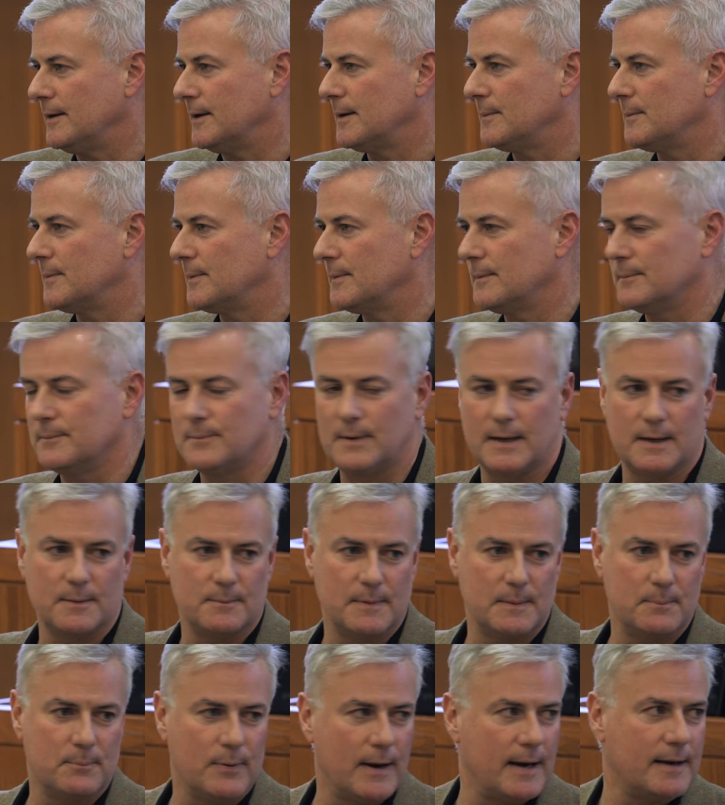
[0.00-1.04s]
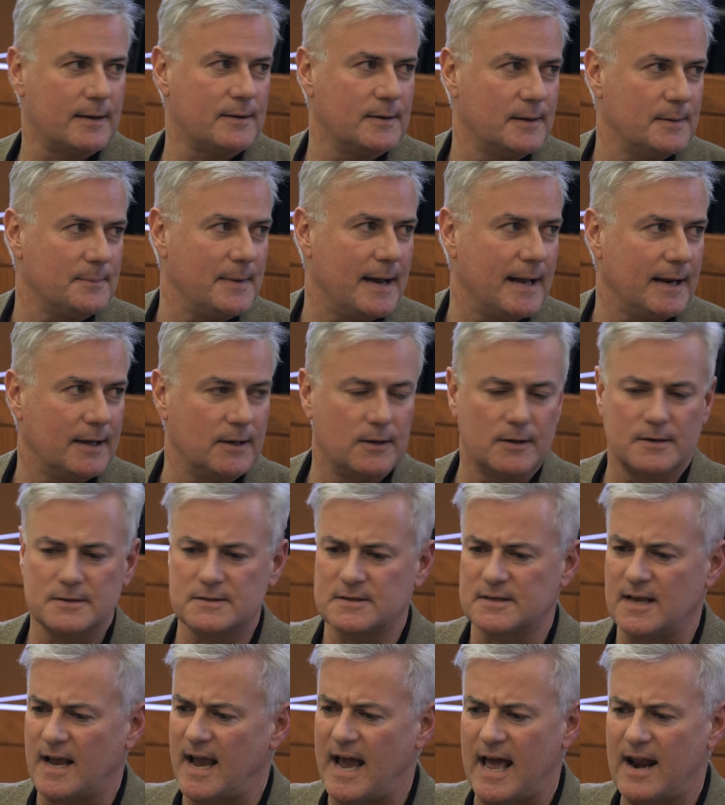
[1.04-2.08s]
You can be political about it. You can
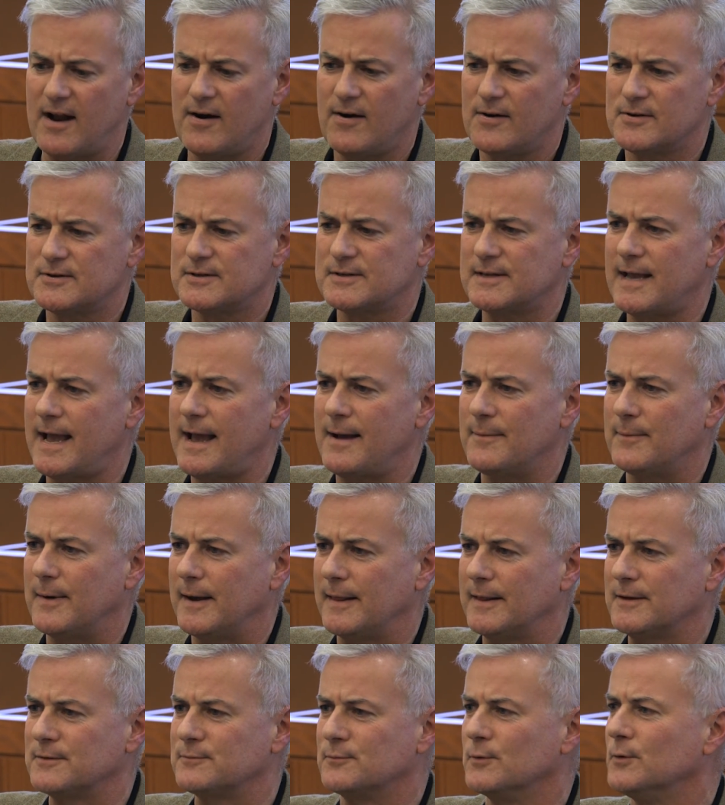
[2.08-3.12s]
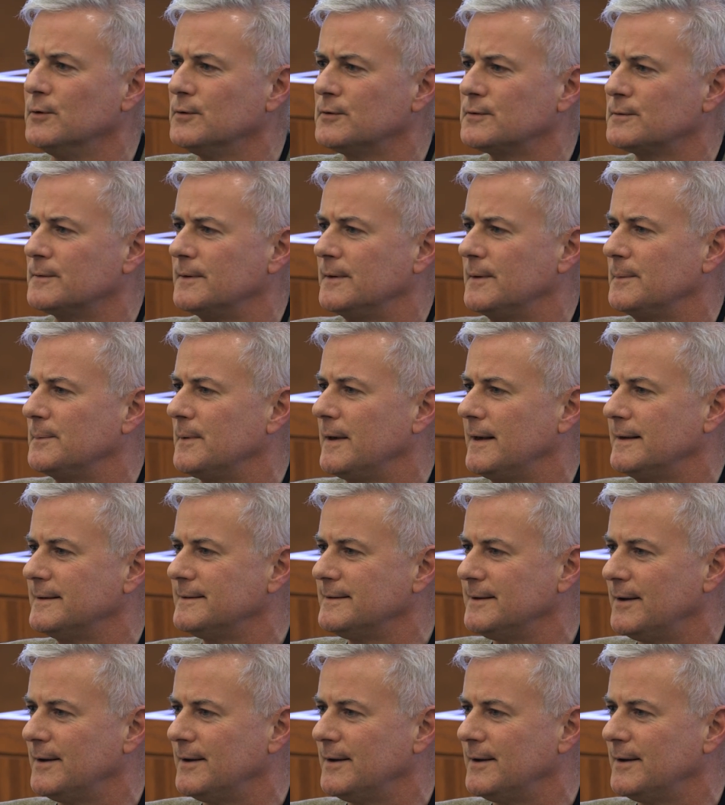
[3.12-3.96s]
say, I don't understand why these rules are in the place.